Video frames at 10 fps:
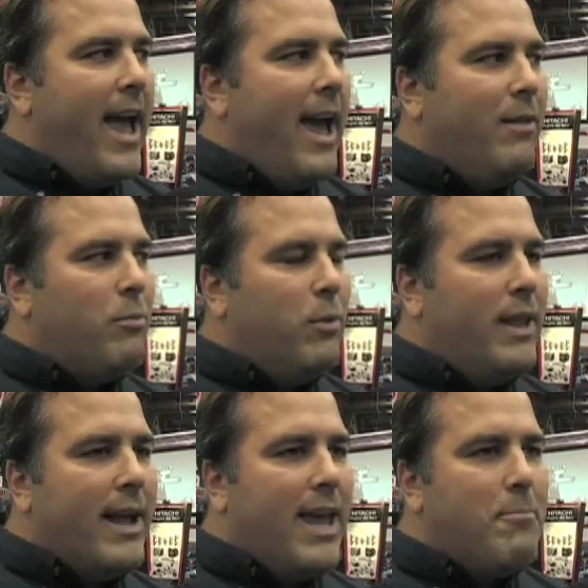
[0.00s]
And
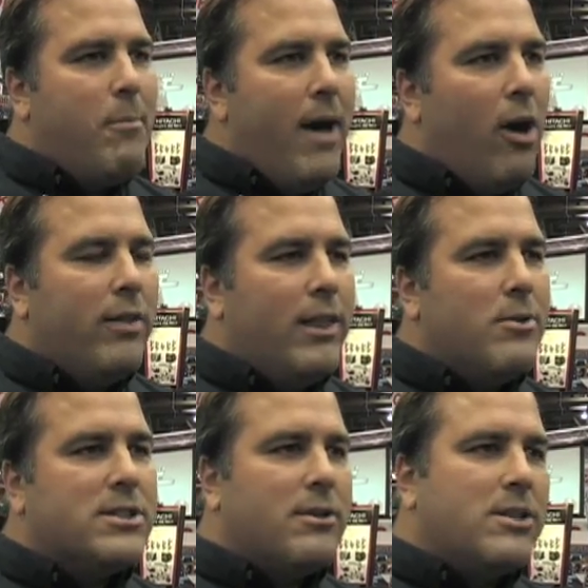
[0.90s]
when that came about,
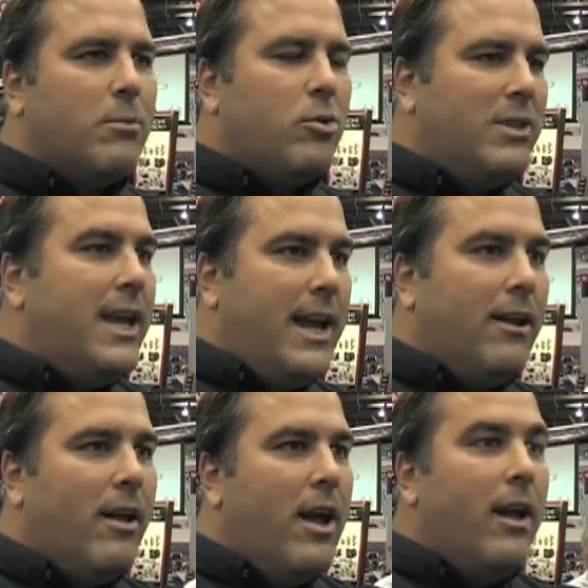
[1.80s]
there was some
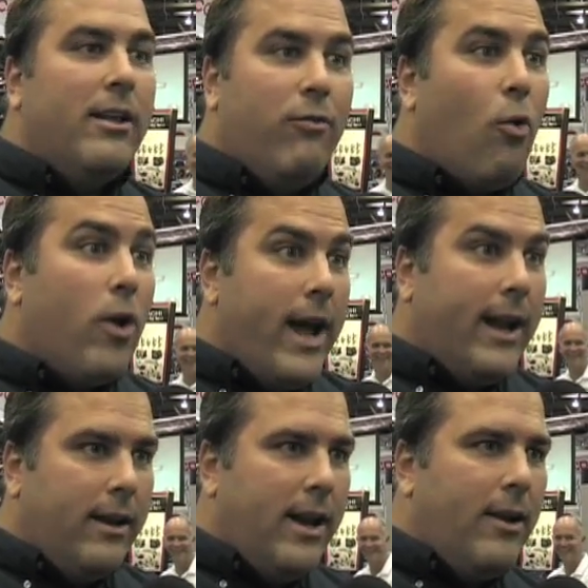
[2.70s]
need. Ford
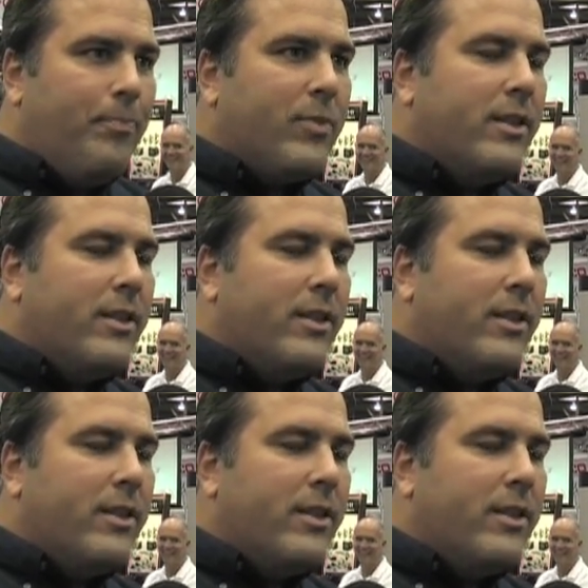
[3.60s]
had a need.